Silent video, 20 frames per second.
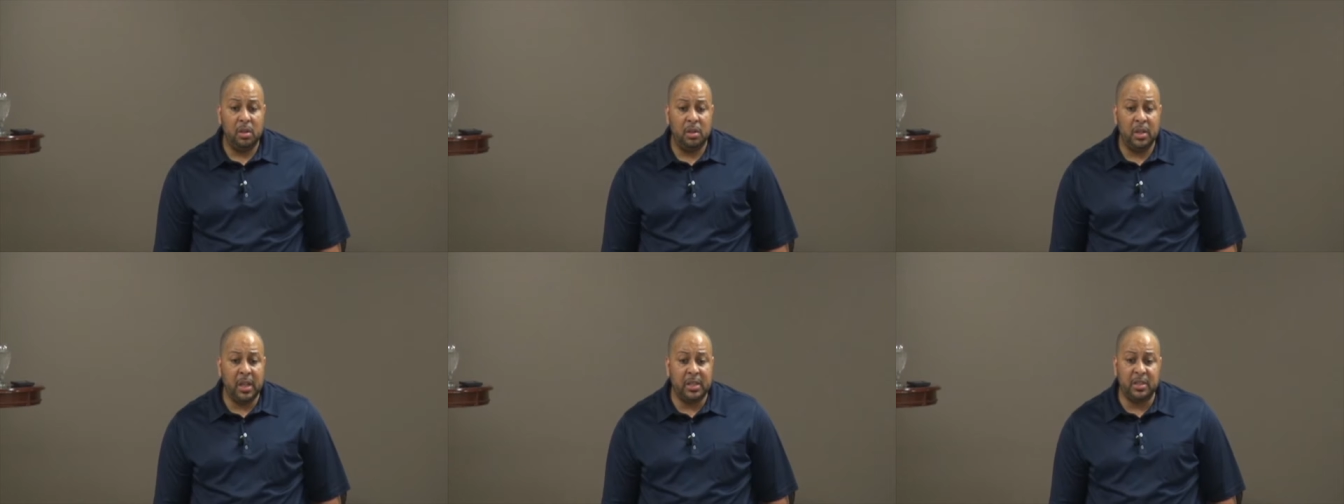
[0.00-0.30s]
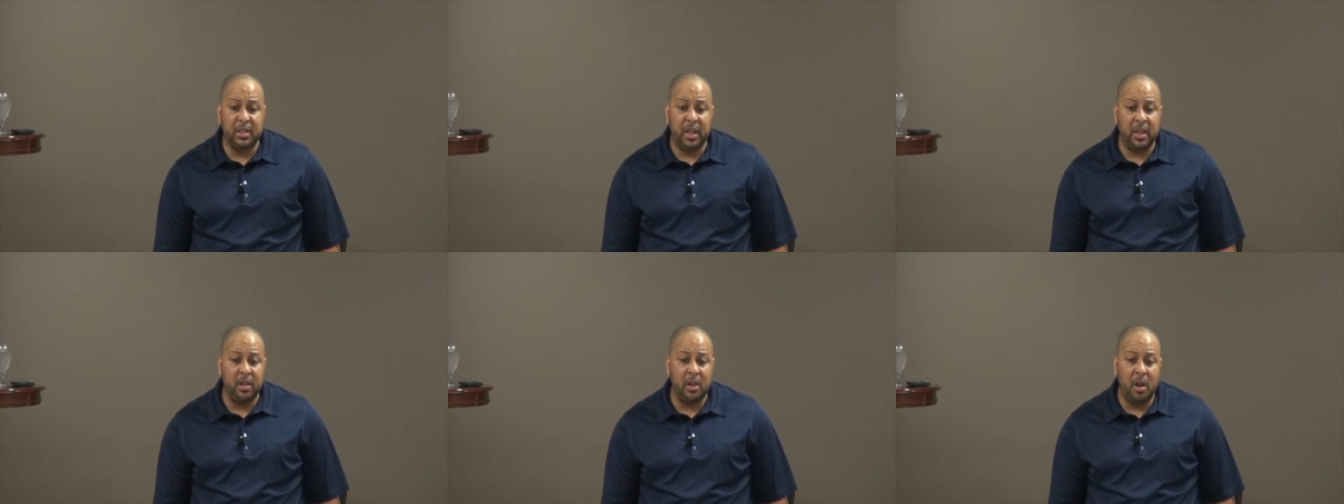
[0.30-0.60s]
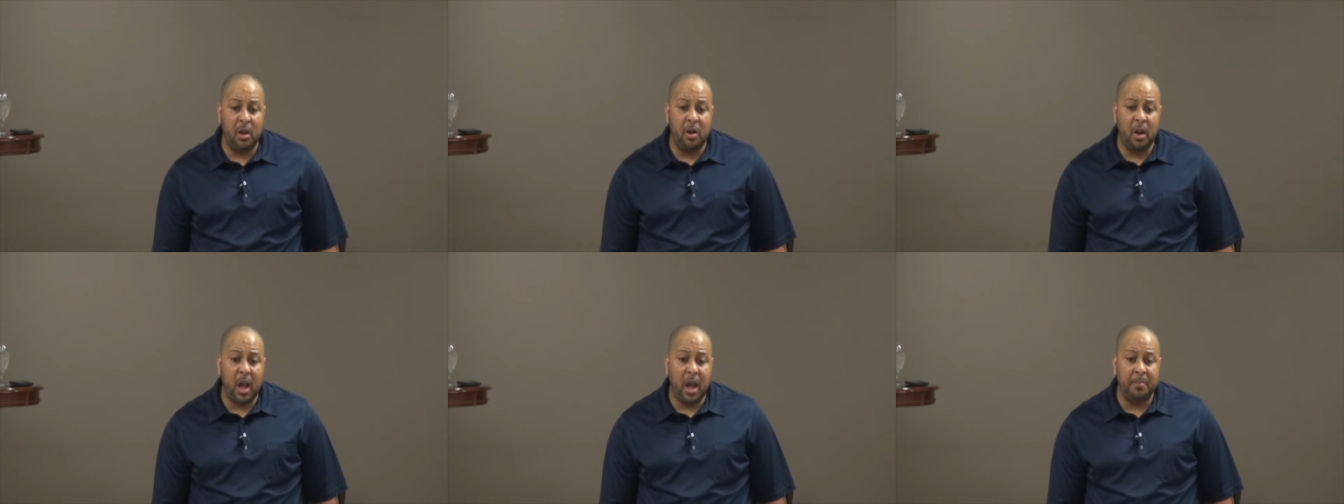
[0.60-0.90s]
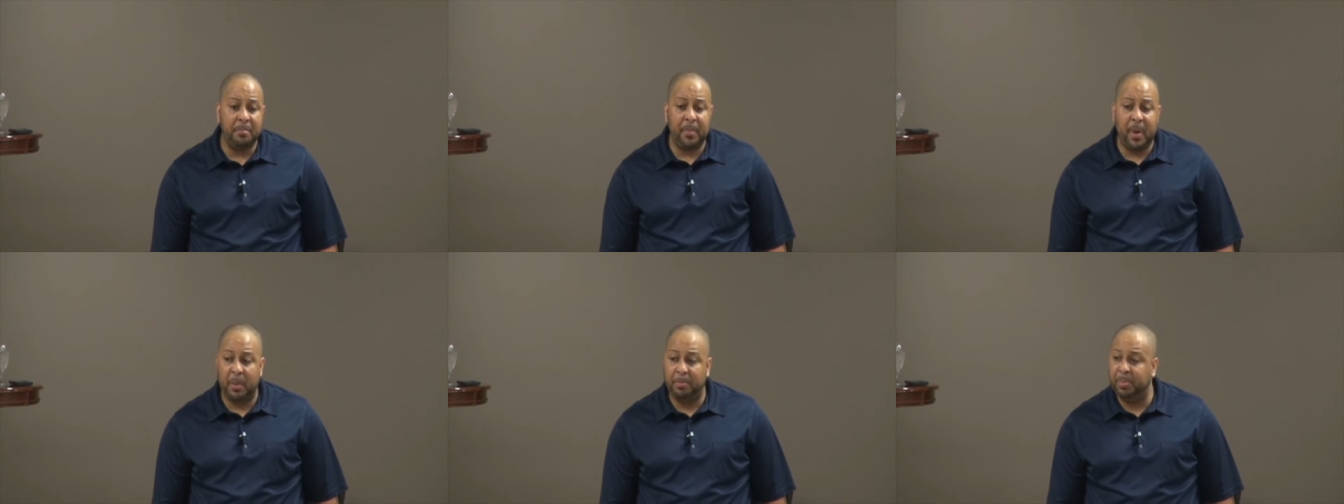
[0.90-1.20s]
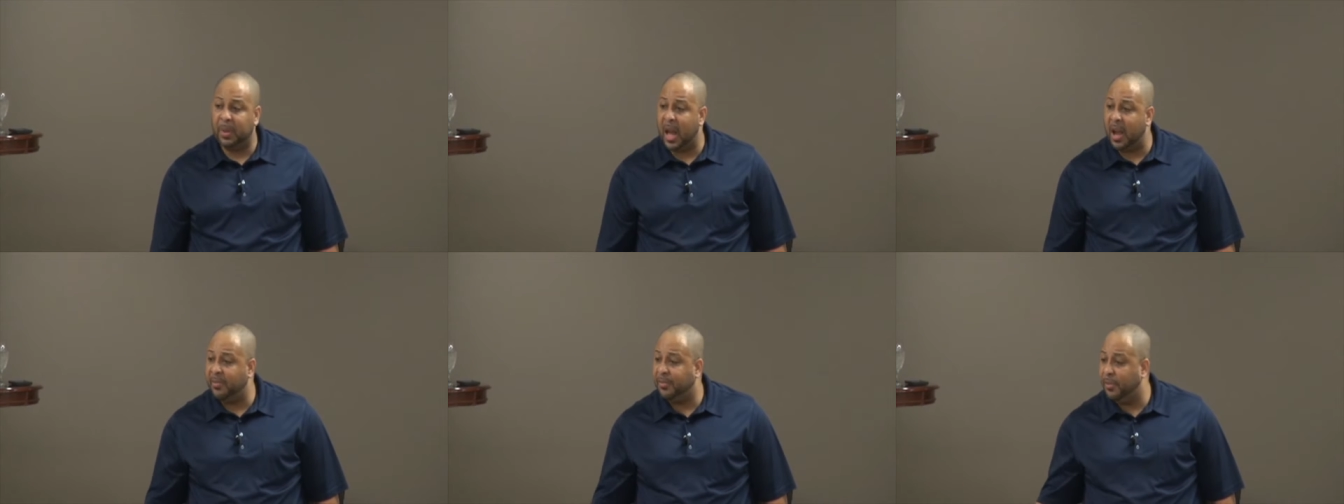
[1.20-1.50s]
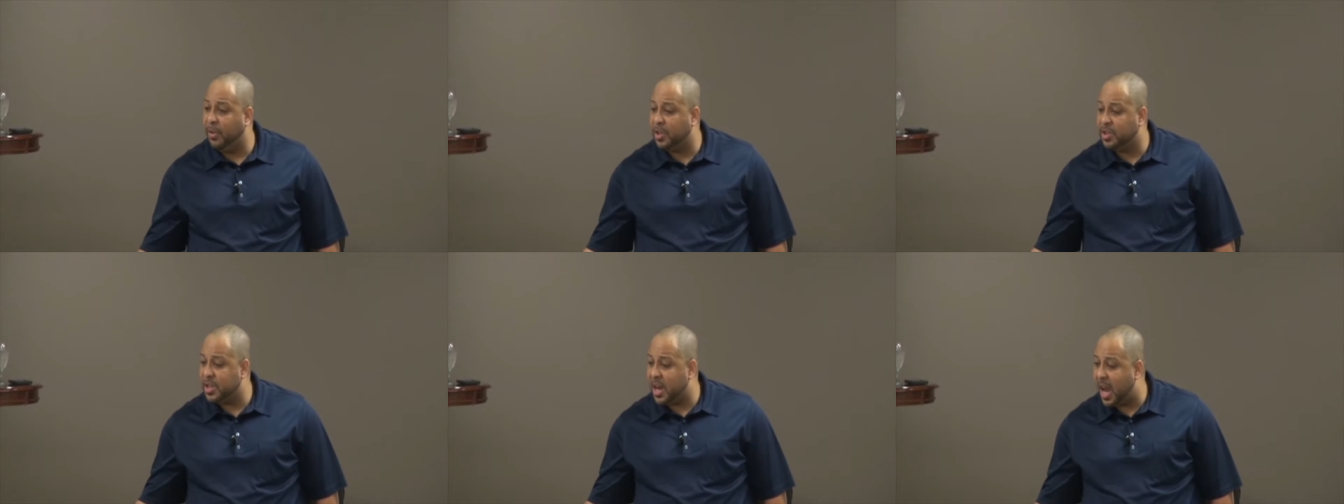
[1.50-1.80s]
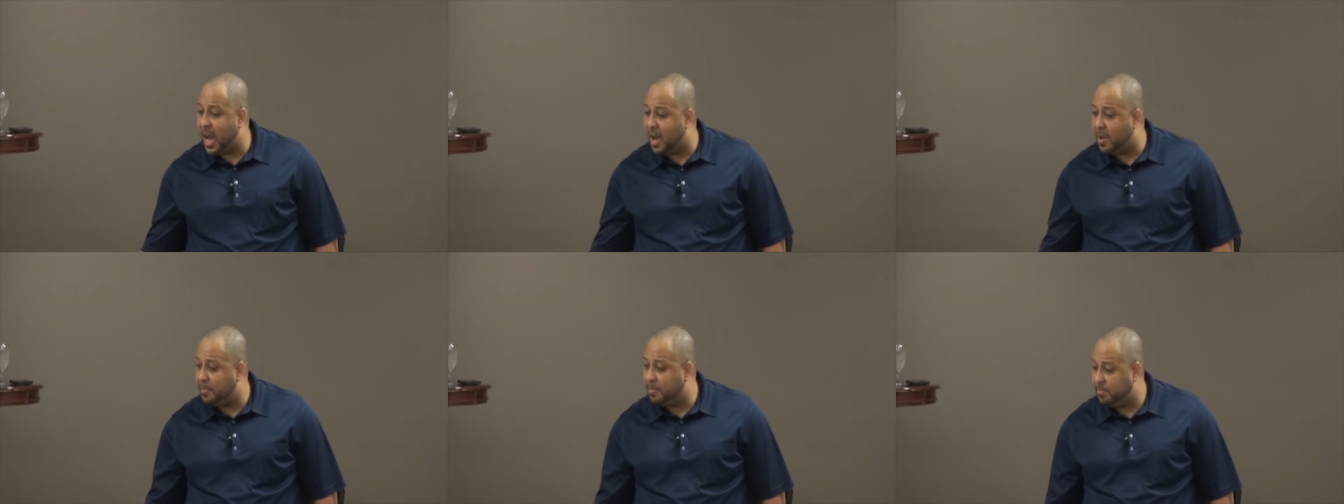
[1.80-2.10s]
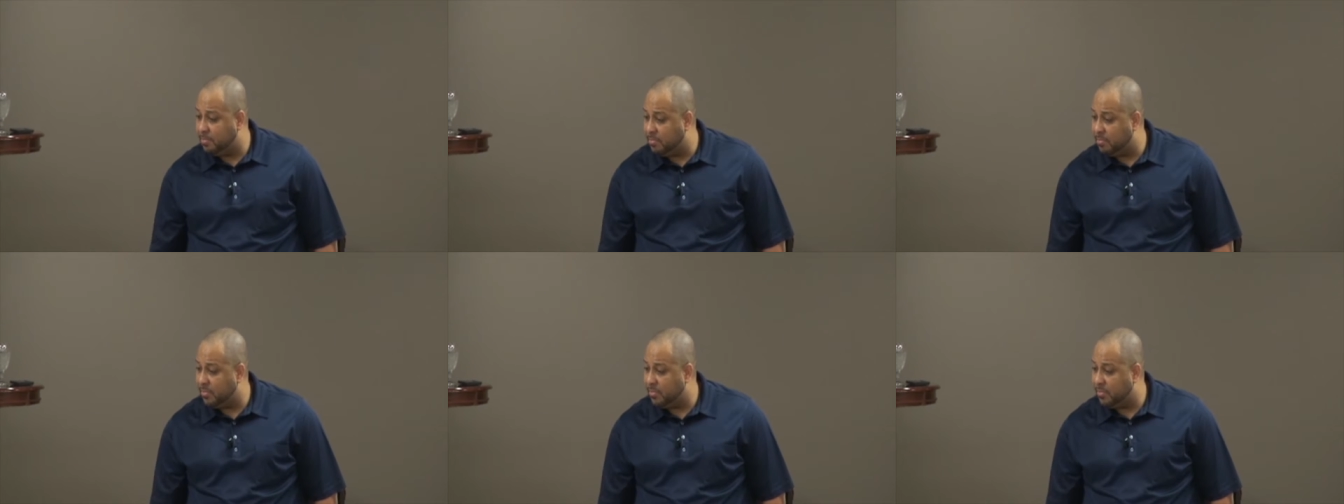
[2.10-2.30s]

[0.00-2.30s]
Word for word: Next thing you know, I'm applying for a job